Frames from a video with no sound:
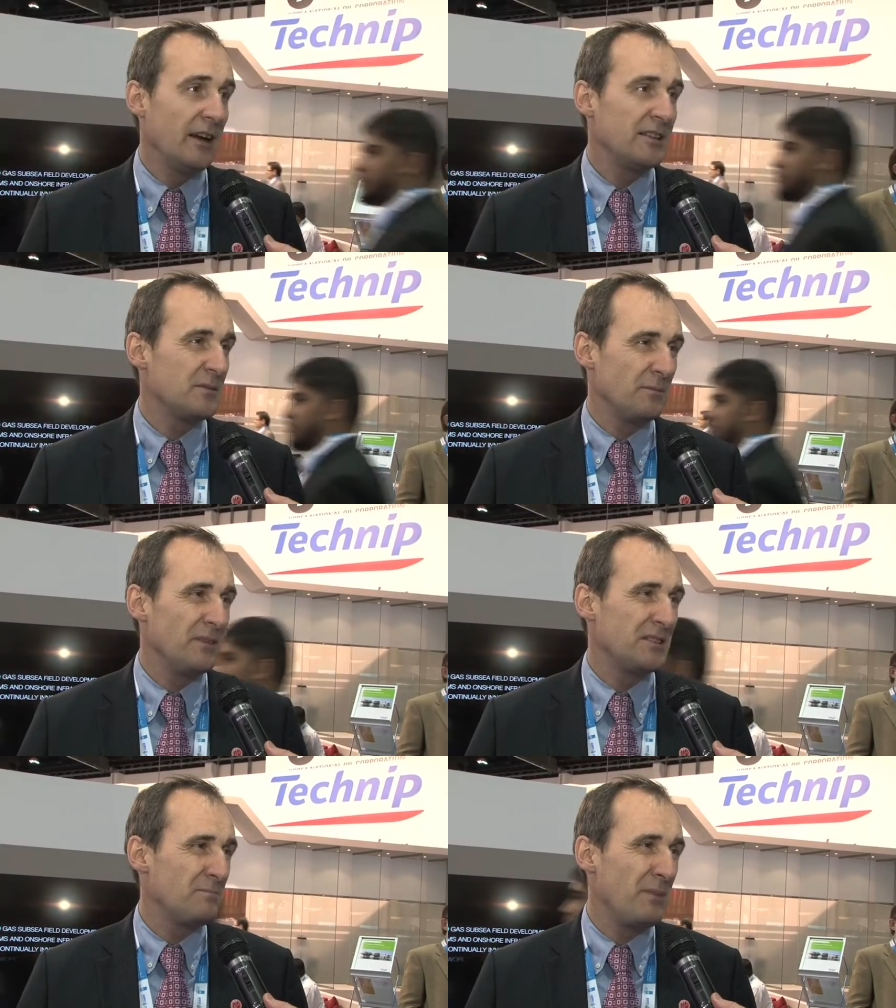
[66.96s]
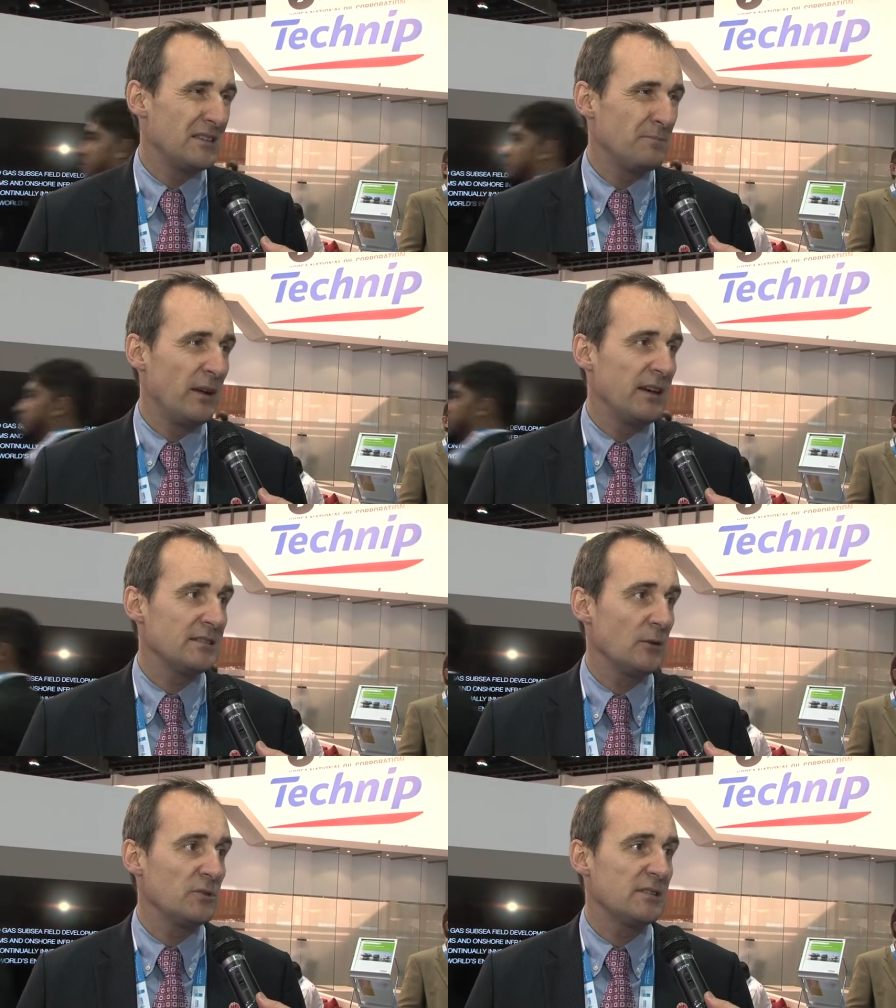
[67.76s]
it's a, it's the best
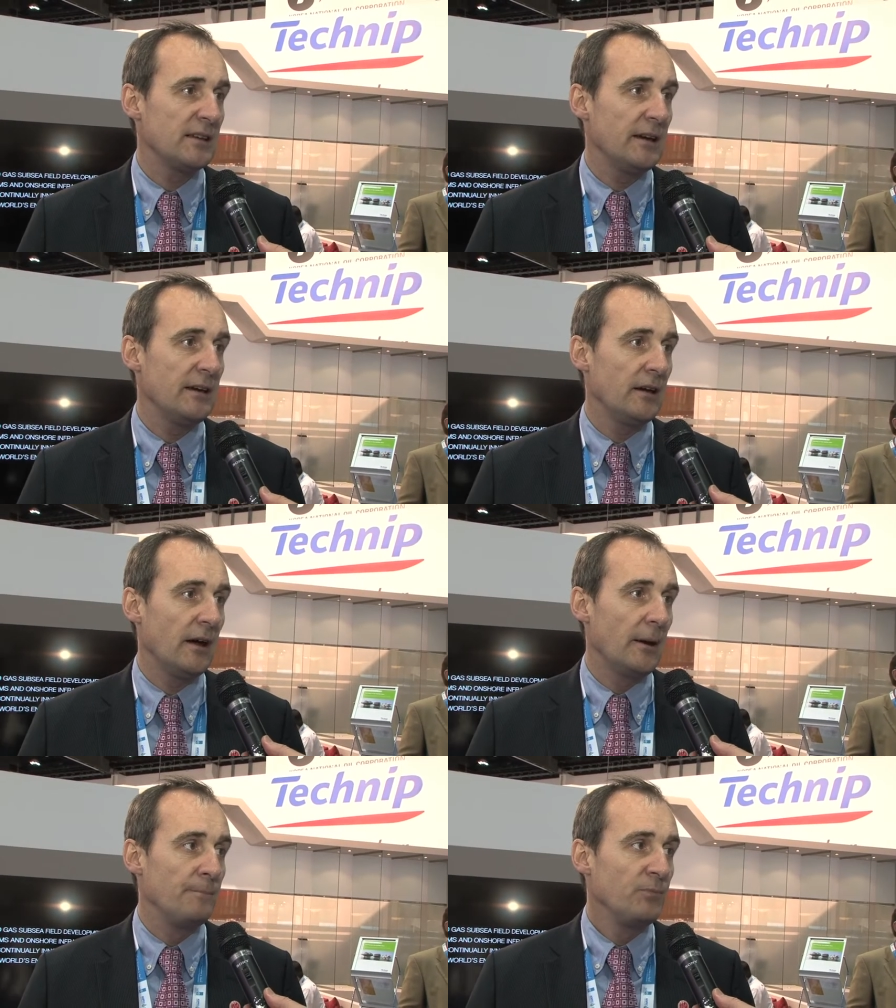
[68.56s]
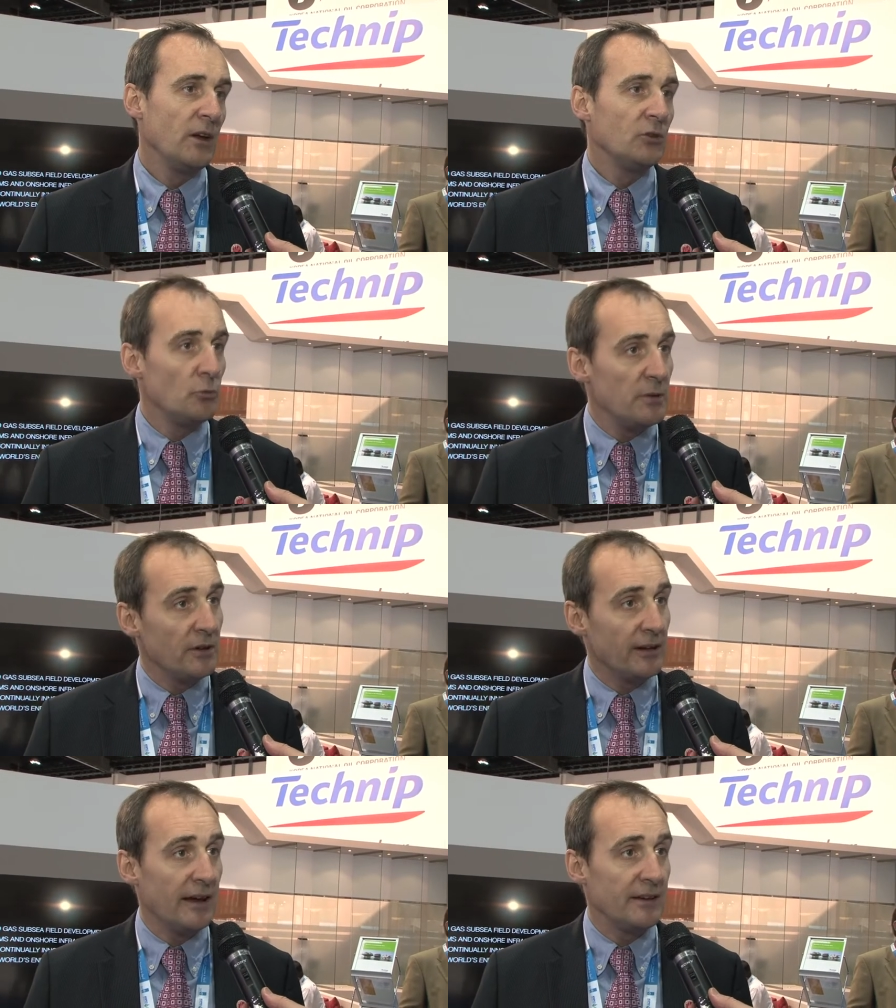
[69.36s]
place, I would say, uh, to meet
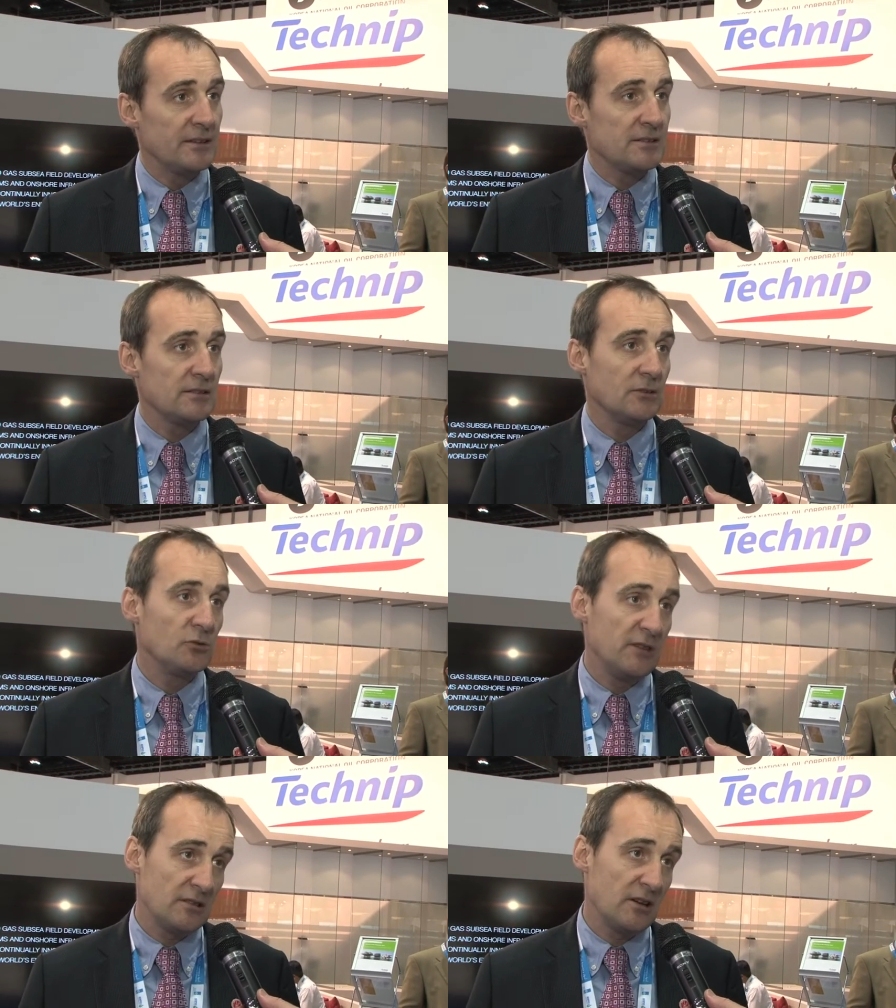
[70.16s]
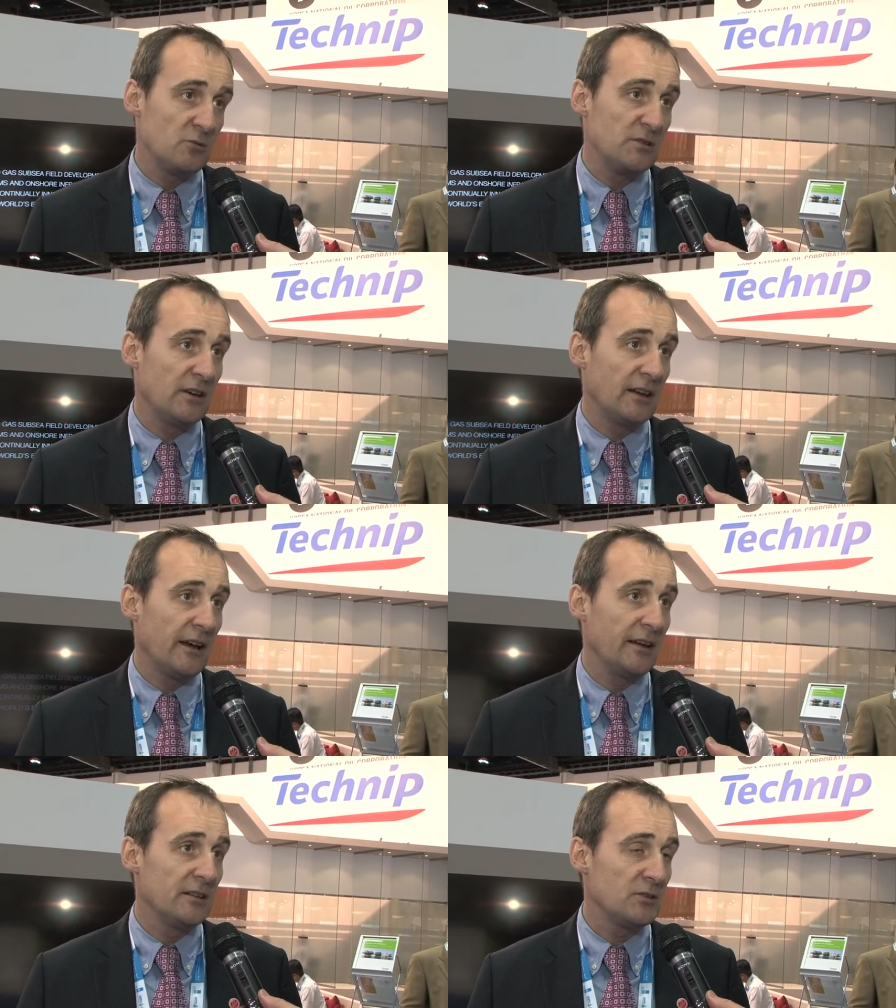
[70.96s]
the clients, to discuss with the
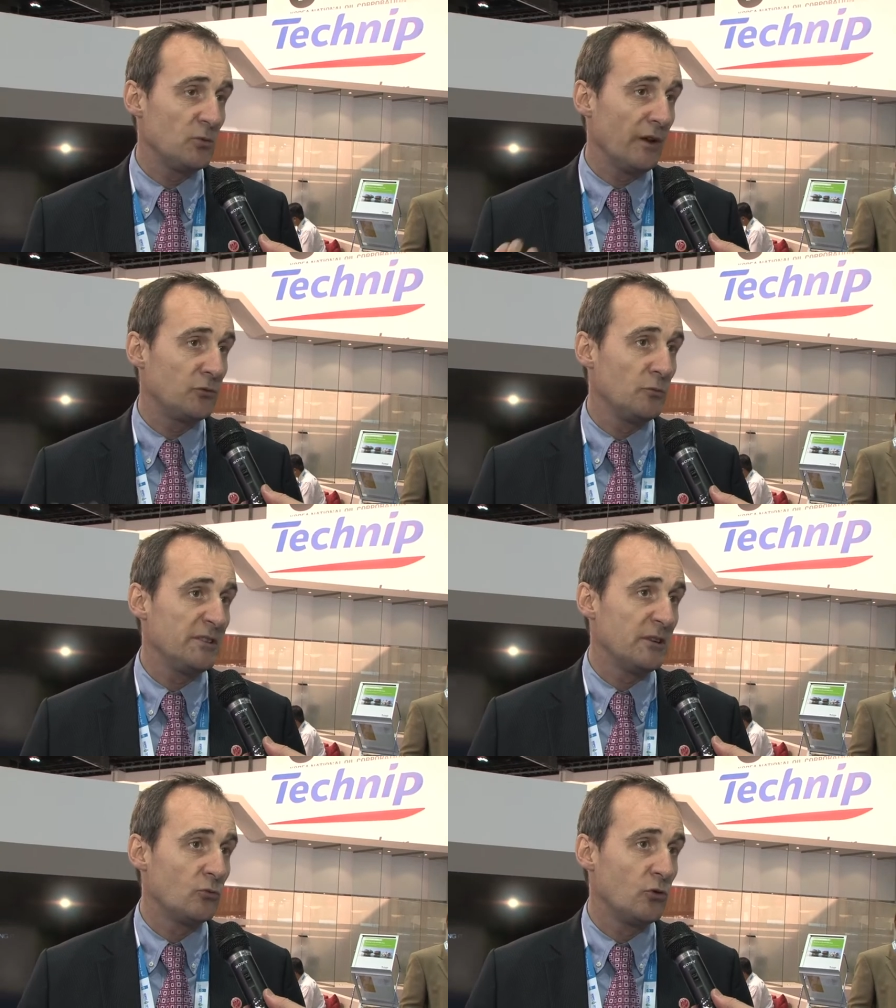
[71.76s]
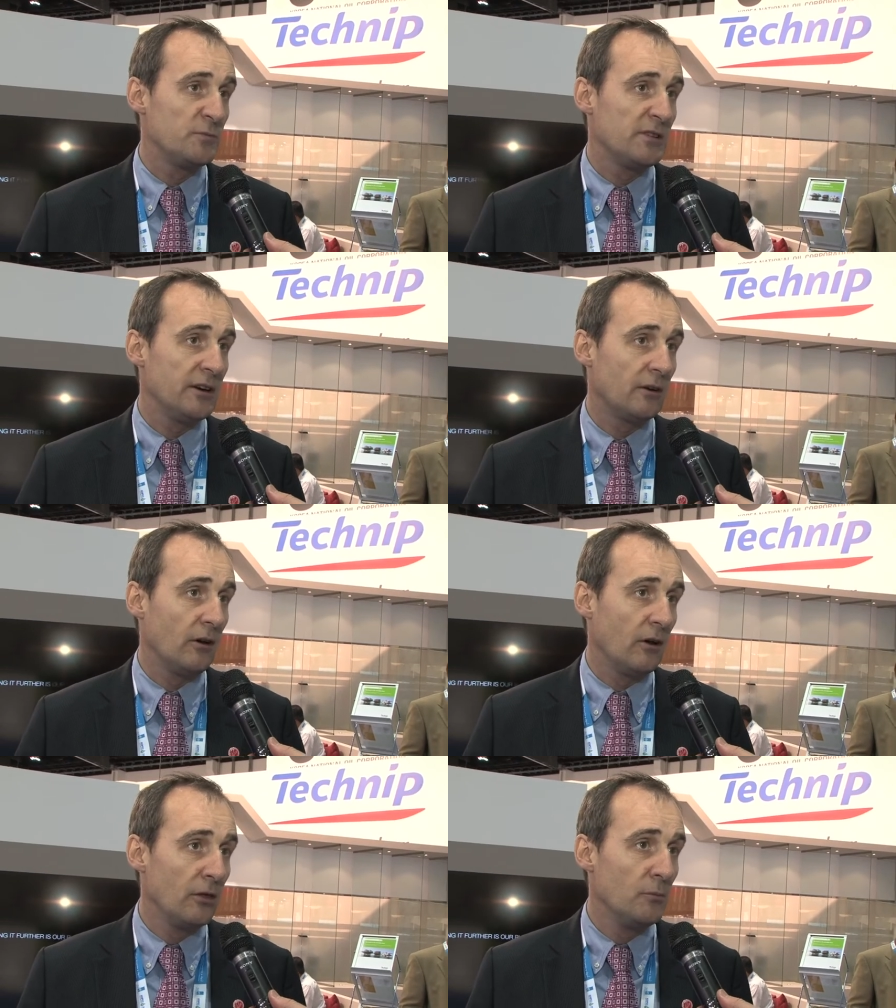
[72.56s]
clients. We have two meeting rooms here
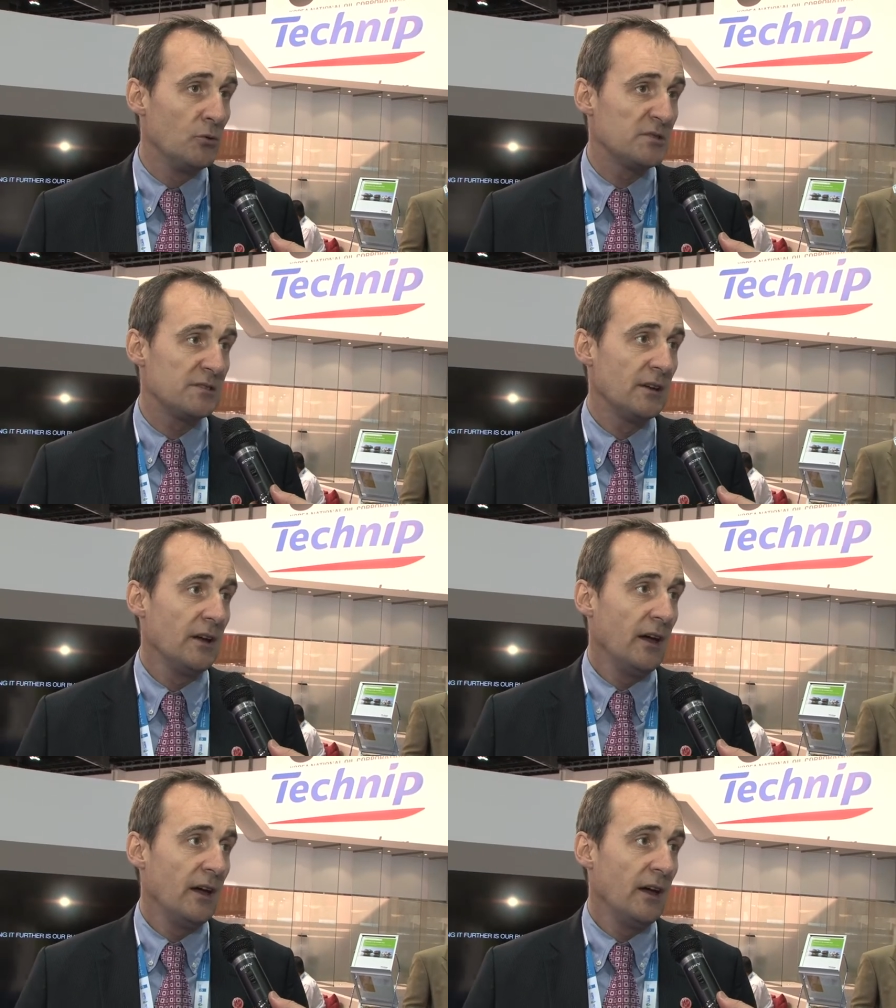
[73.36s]
on the booth.